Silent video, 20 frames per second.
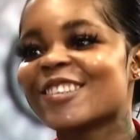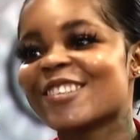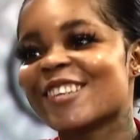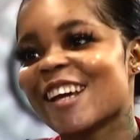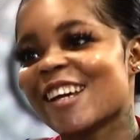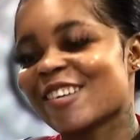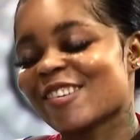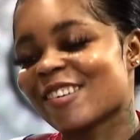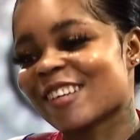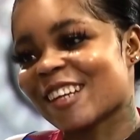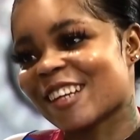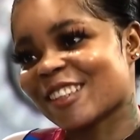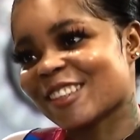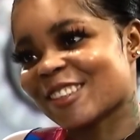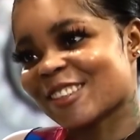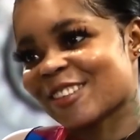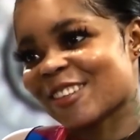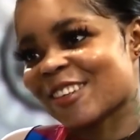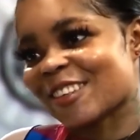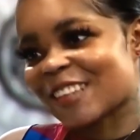let God have
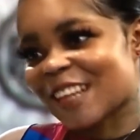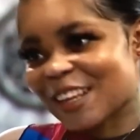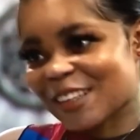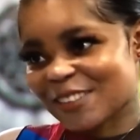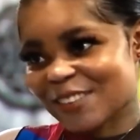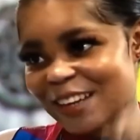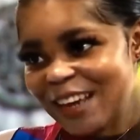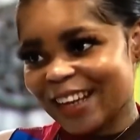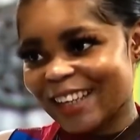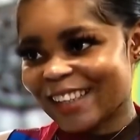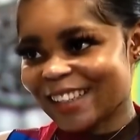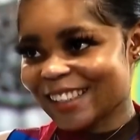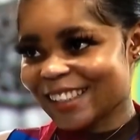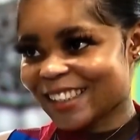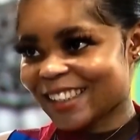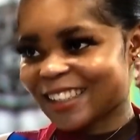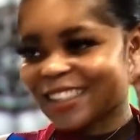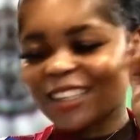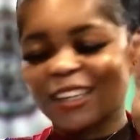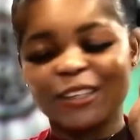his own
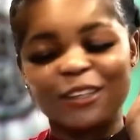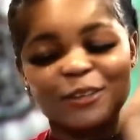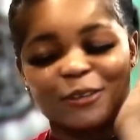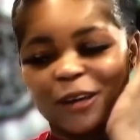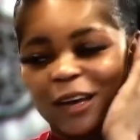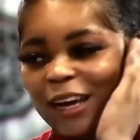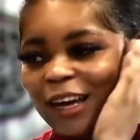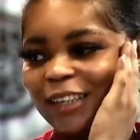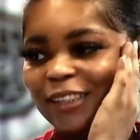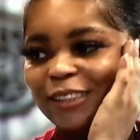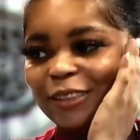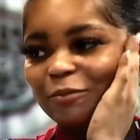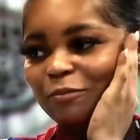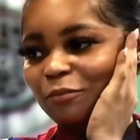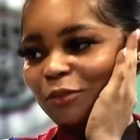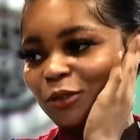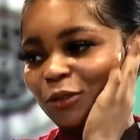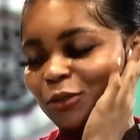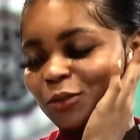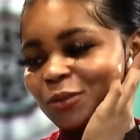God. I
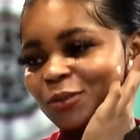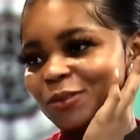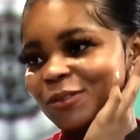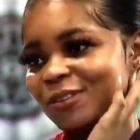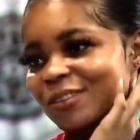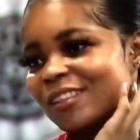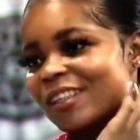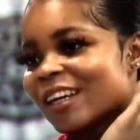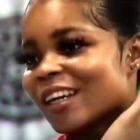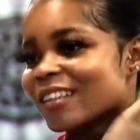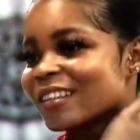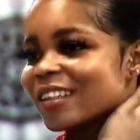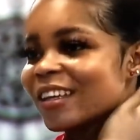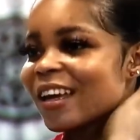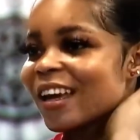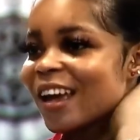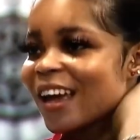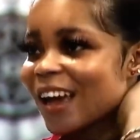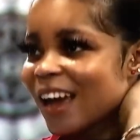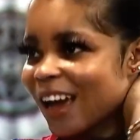didn't mean to do that.
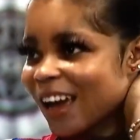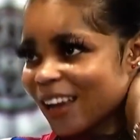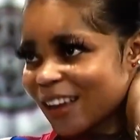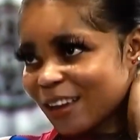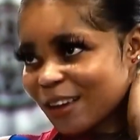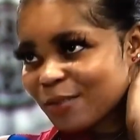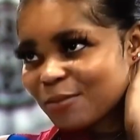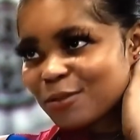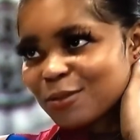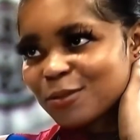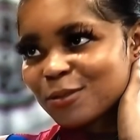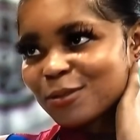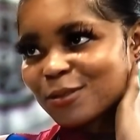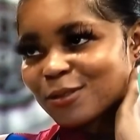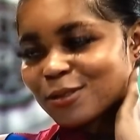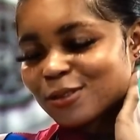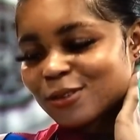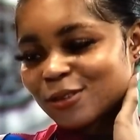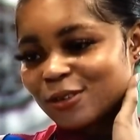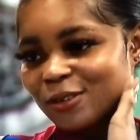I'm so
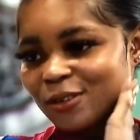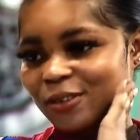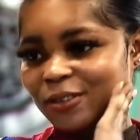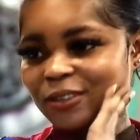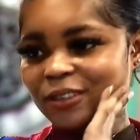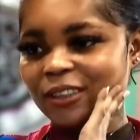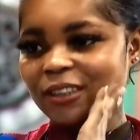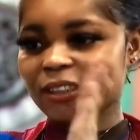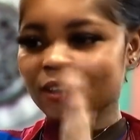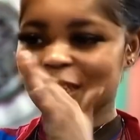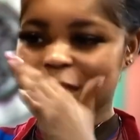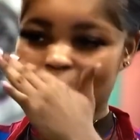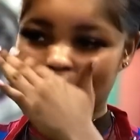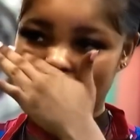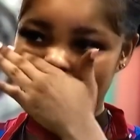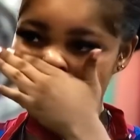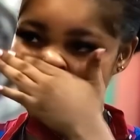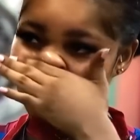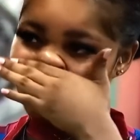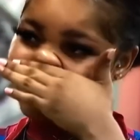sorry. You know
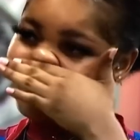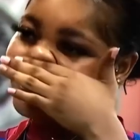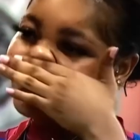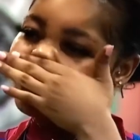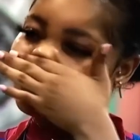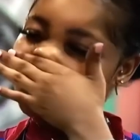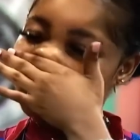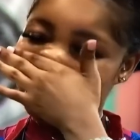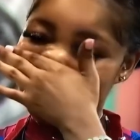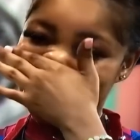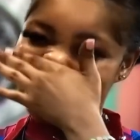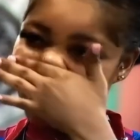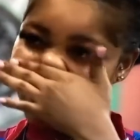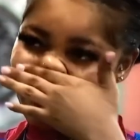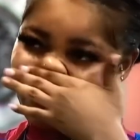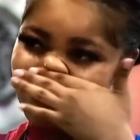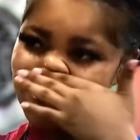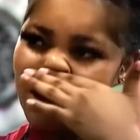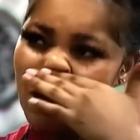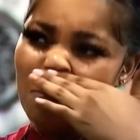what? I think you look
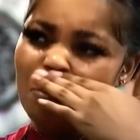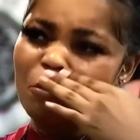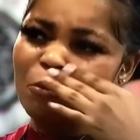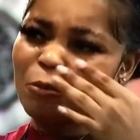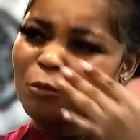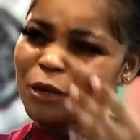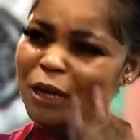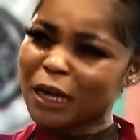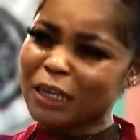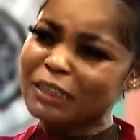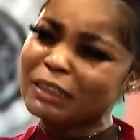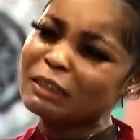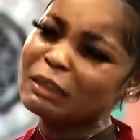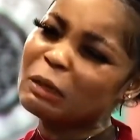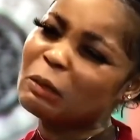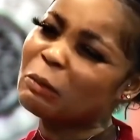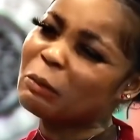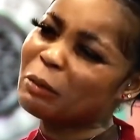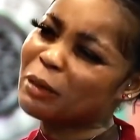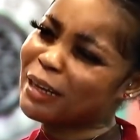at it. Come look at
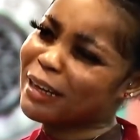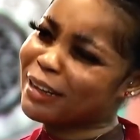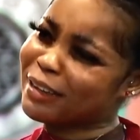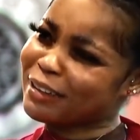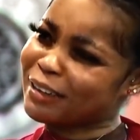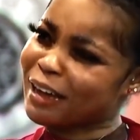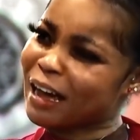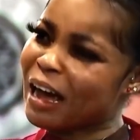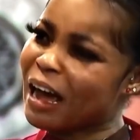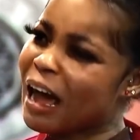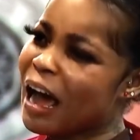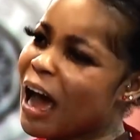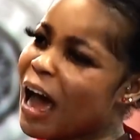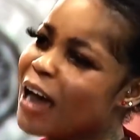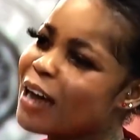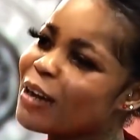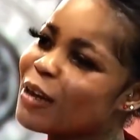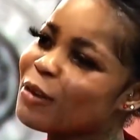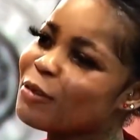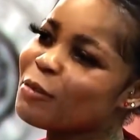it.
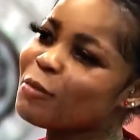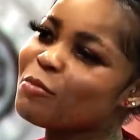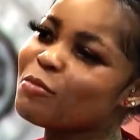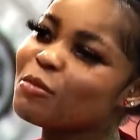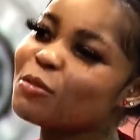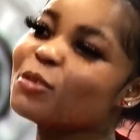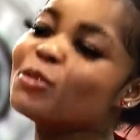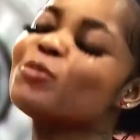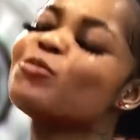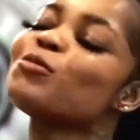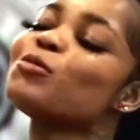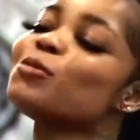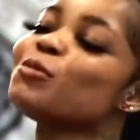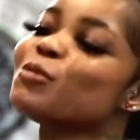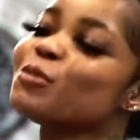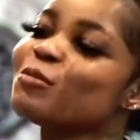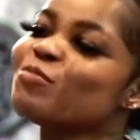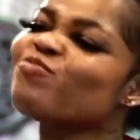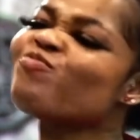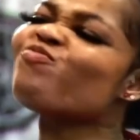I don't even know
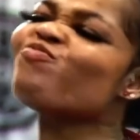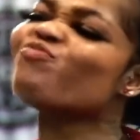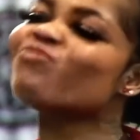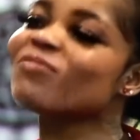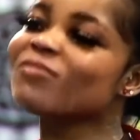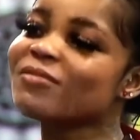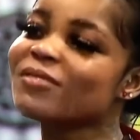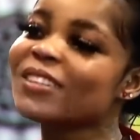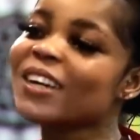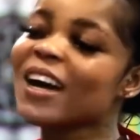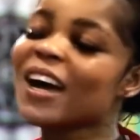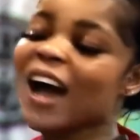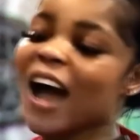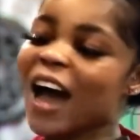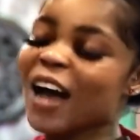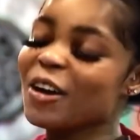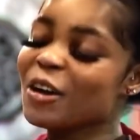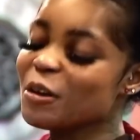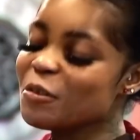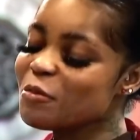some women.
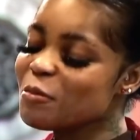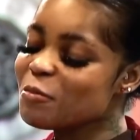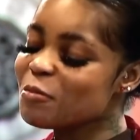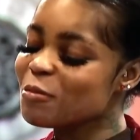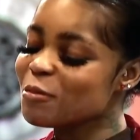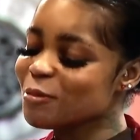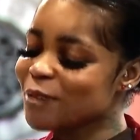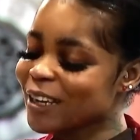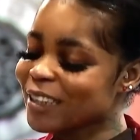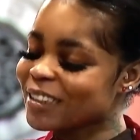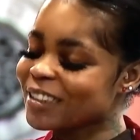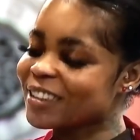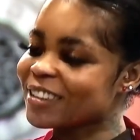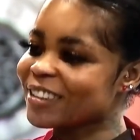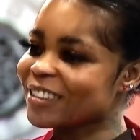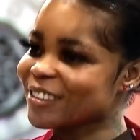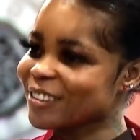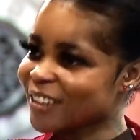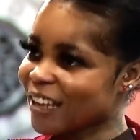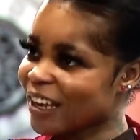I don't even know what it
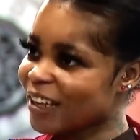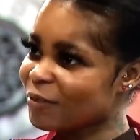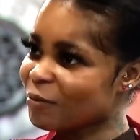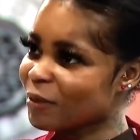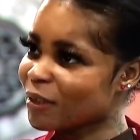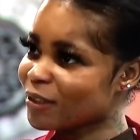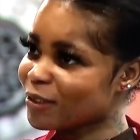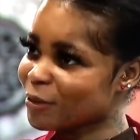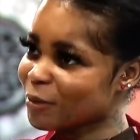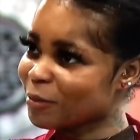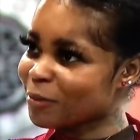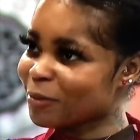is. Like, something